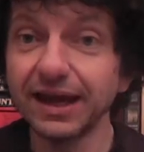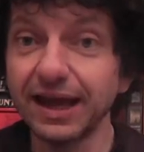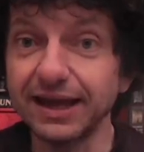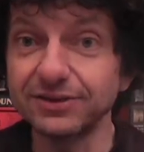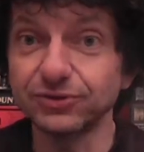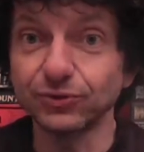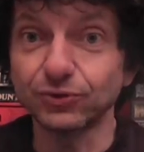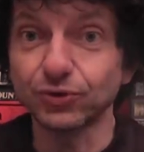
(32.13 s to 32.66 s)

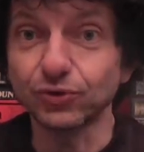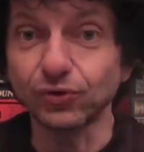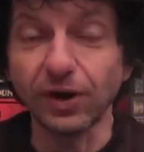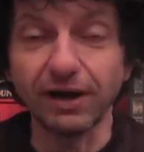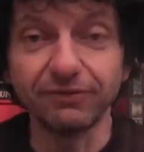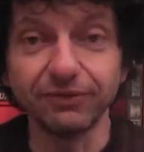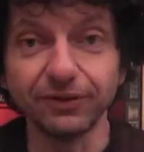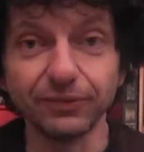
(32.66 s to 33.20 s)
as you
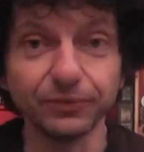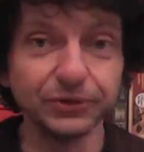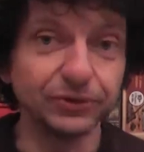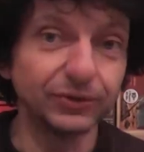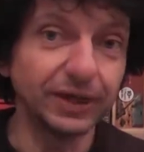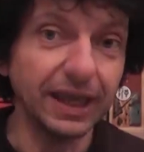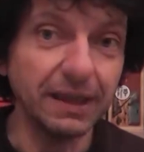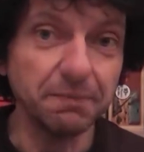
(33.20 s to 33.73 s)
travel with
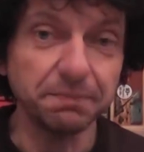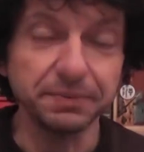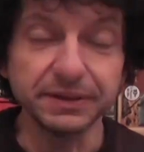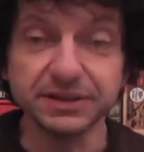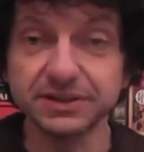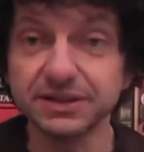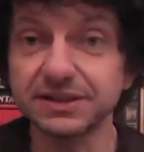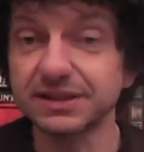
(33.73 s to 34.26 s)
your game
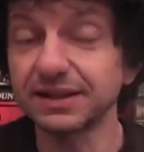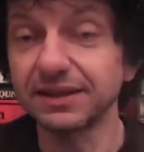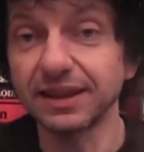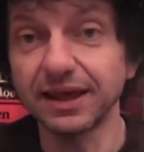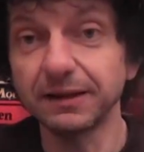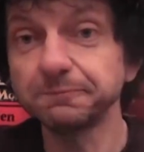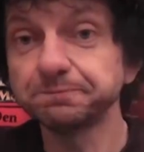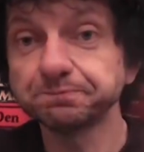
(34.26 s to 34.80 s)
pieces and
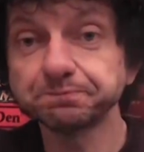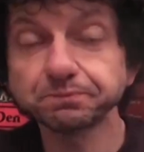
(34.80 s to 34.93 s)
then